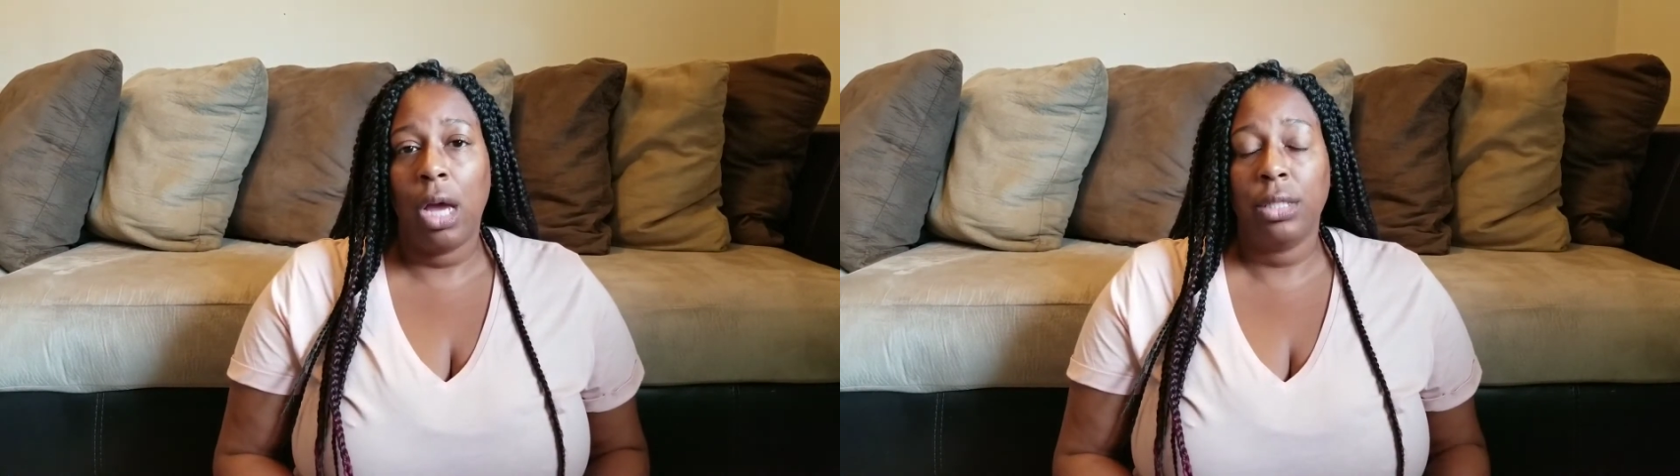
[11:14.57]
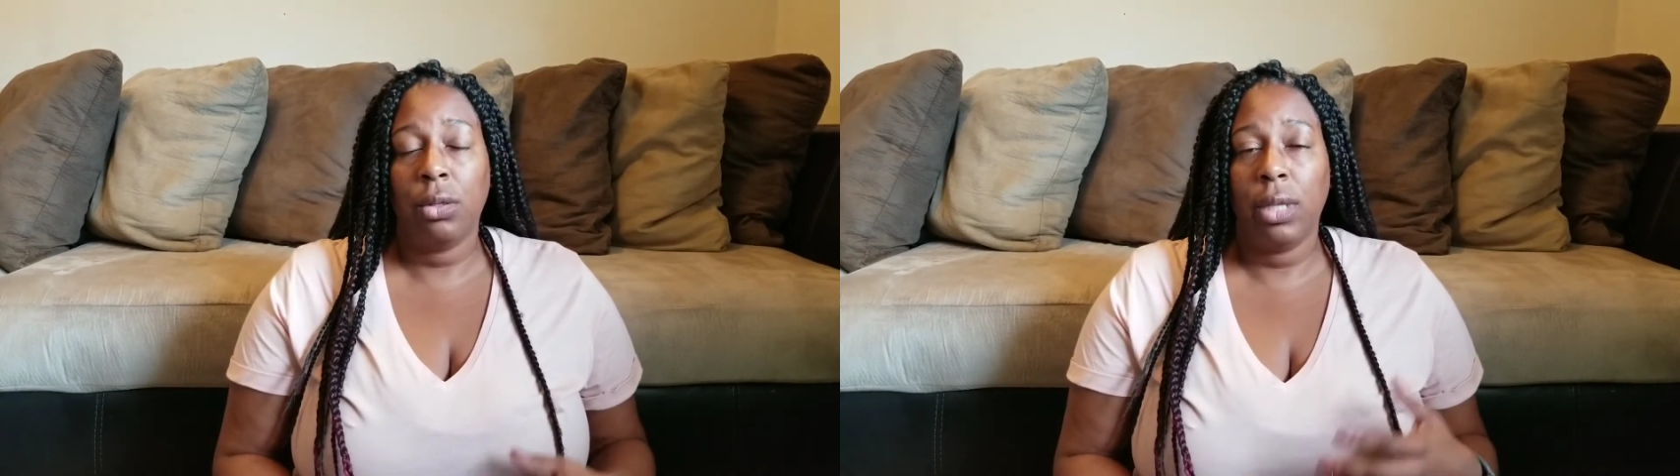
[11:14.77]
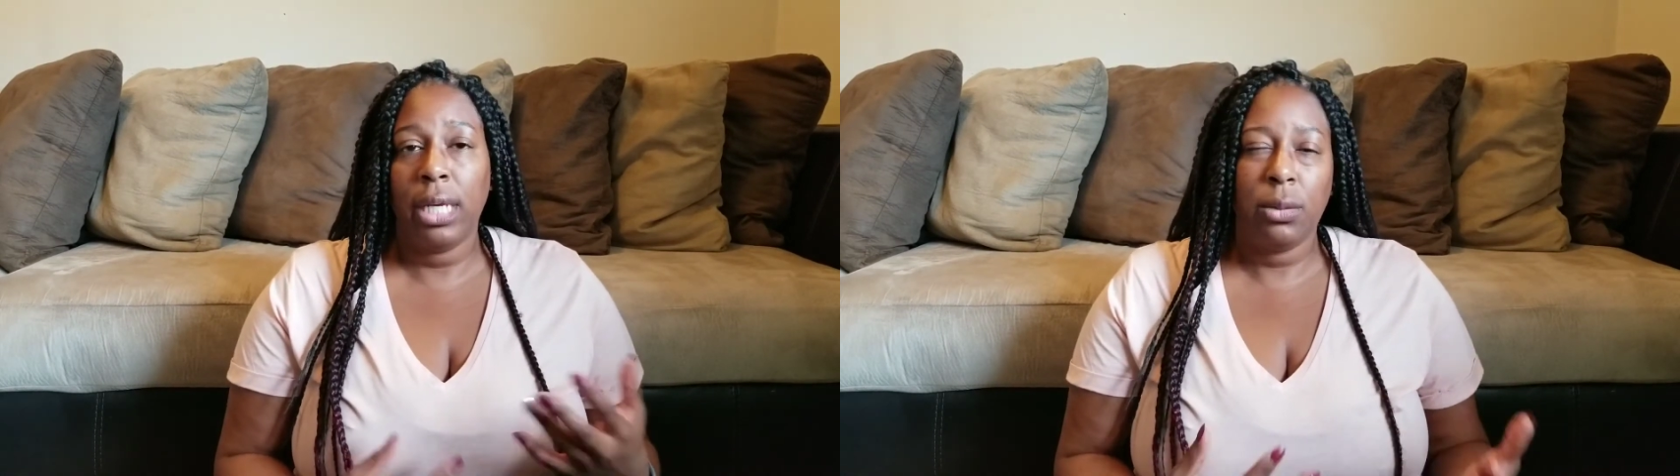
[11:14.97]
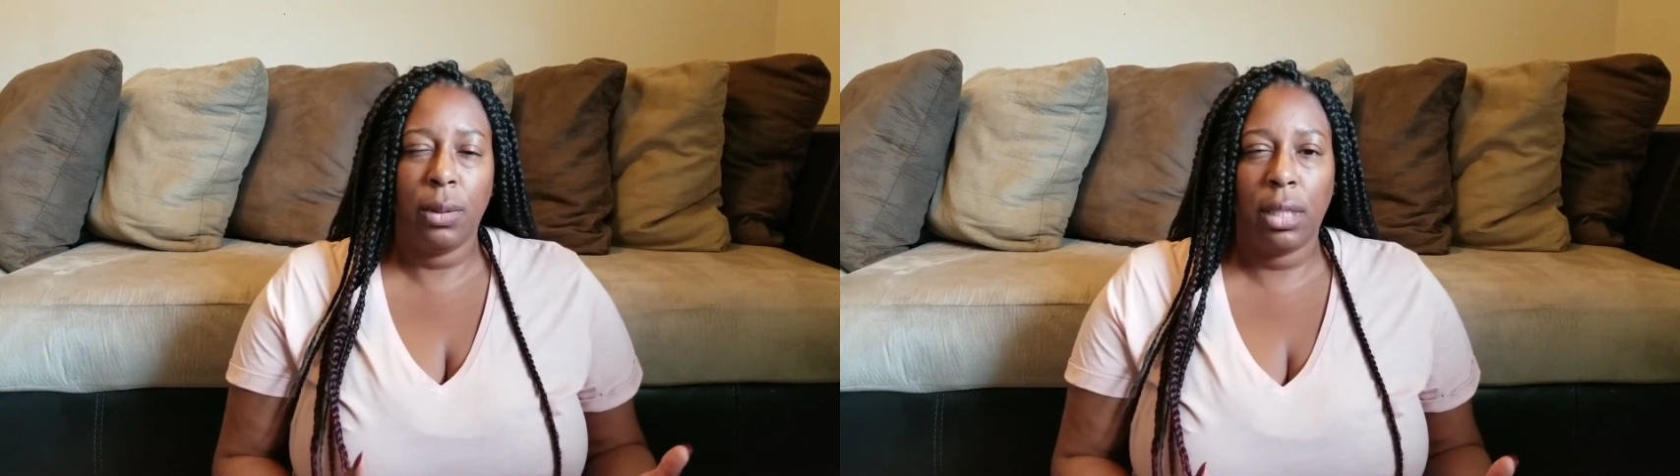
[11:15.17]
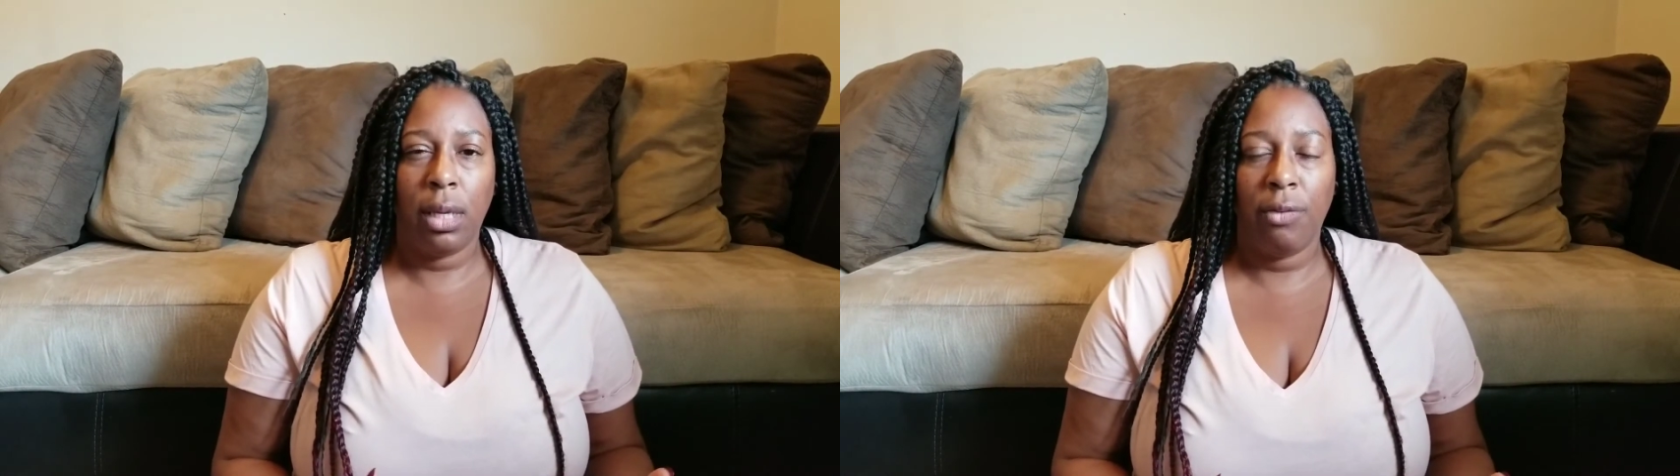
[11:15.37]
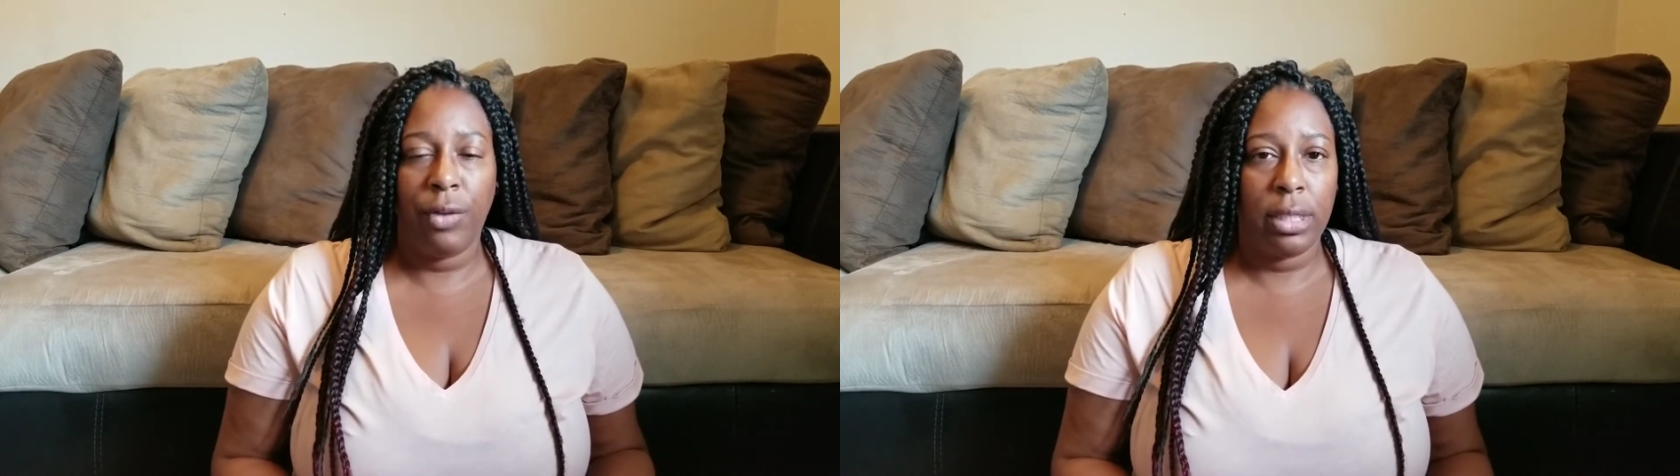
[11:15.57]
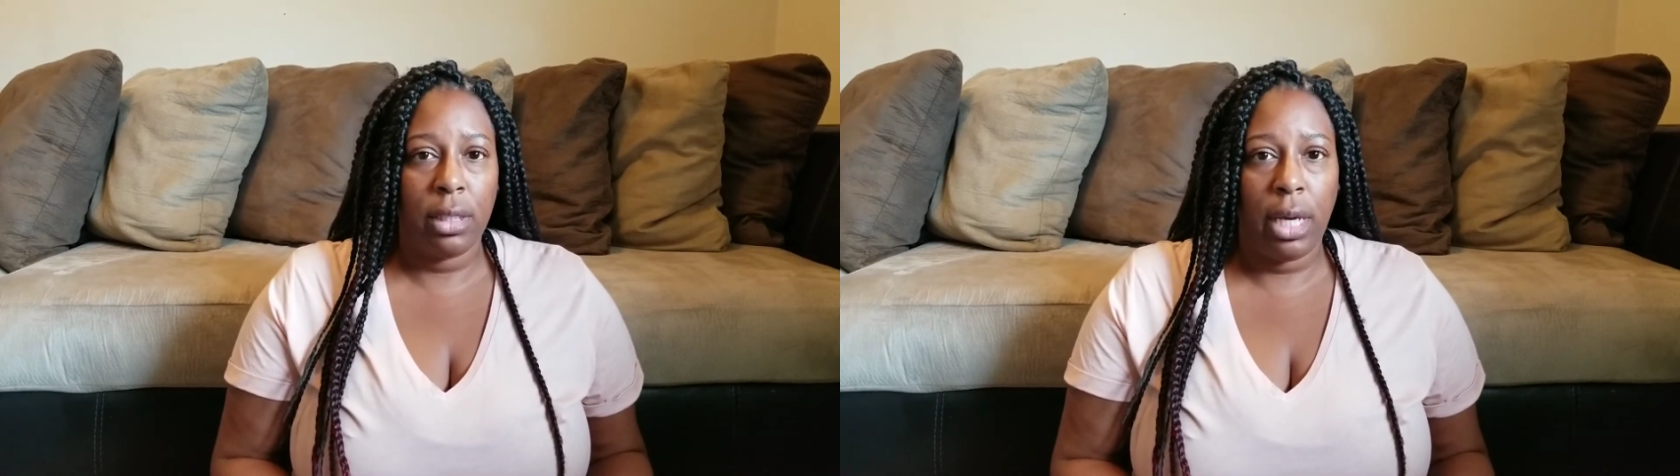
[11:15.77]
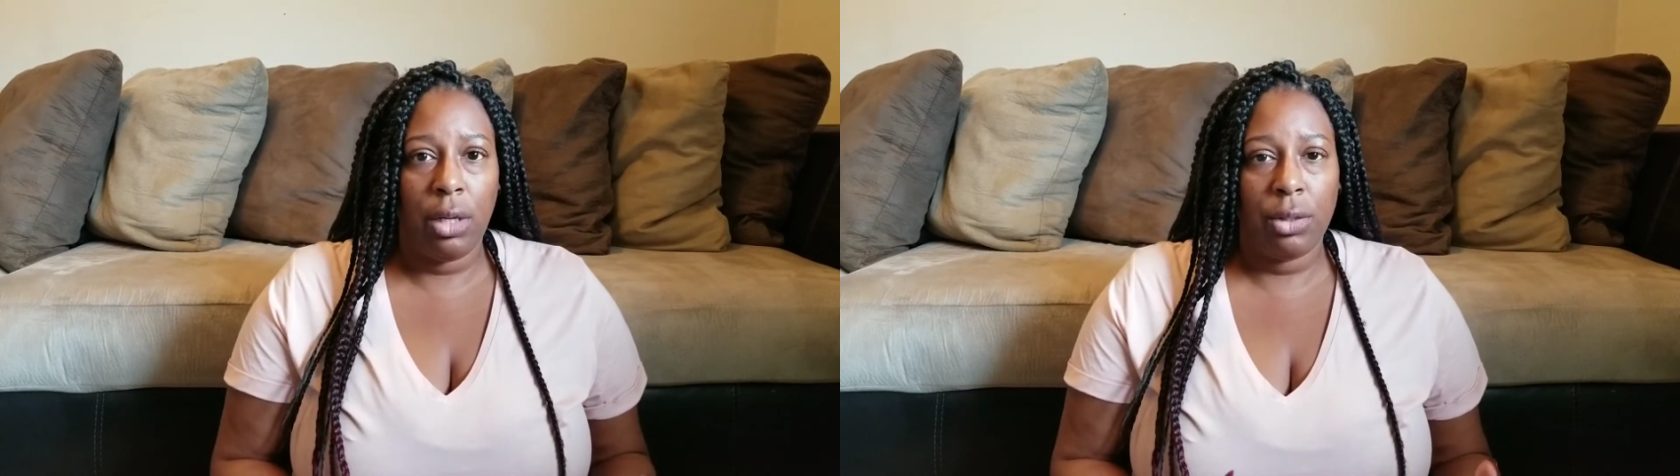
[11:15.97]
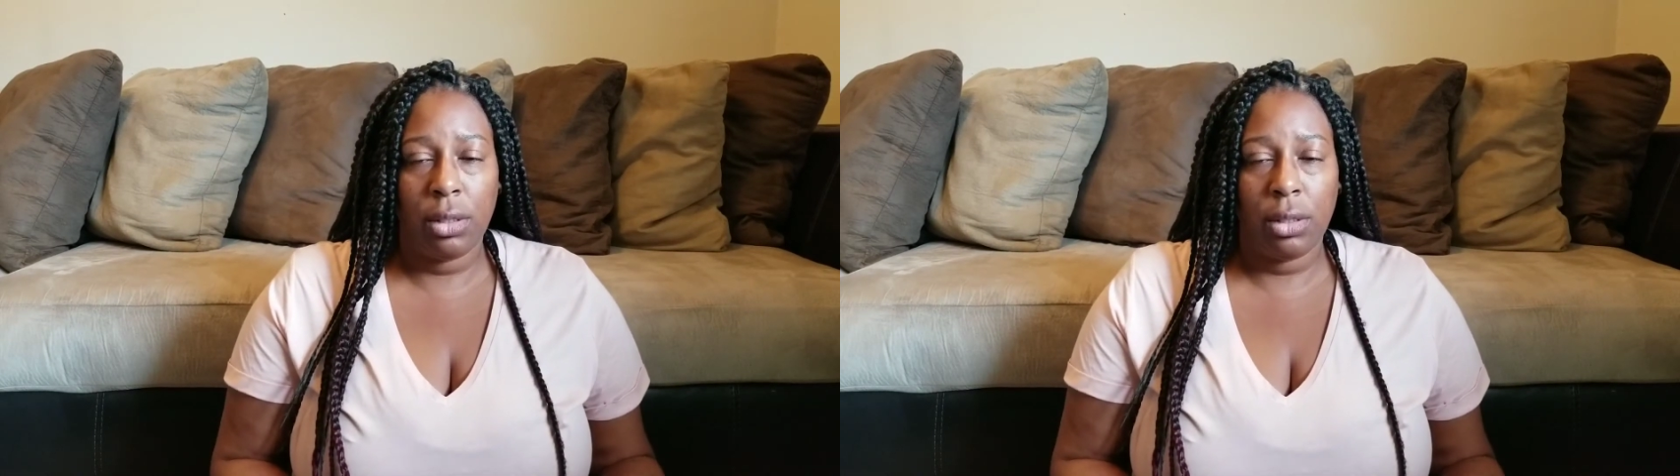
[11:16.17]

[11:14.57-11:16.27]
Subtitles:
So that's what the investigators